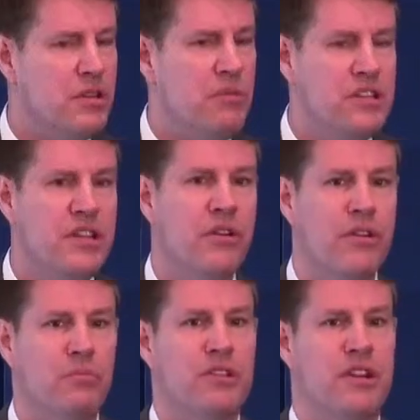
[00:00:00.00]
a
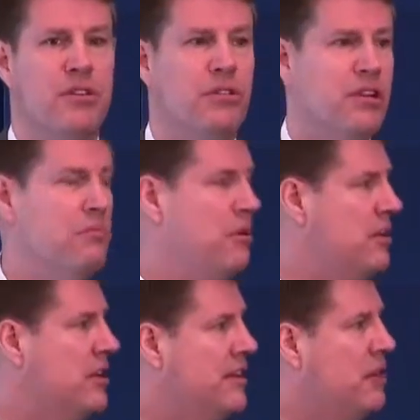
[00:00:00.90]
material
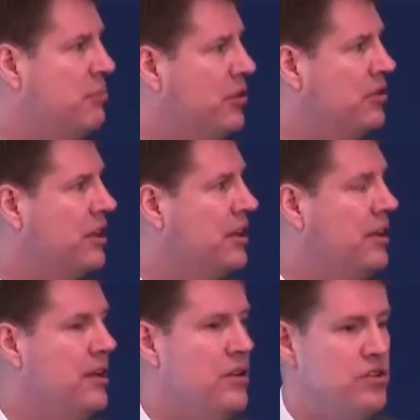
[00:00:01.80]
commitment in that building
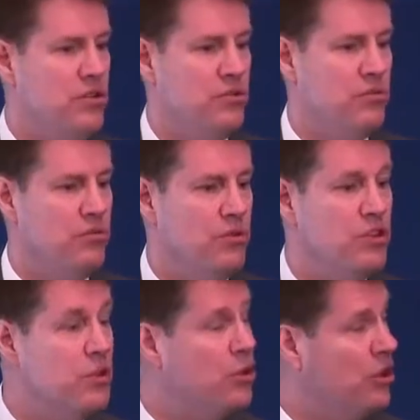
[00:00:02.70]
to
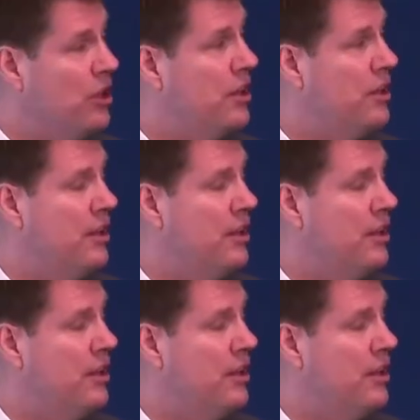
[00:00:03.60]
do good.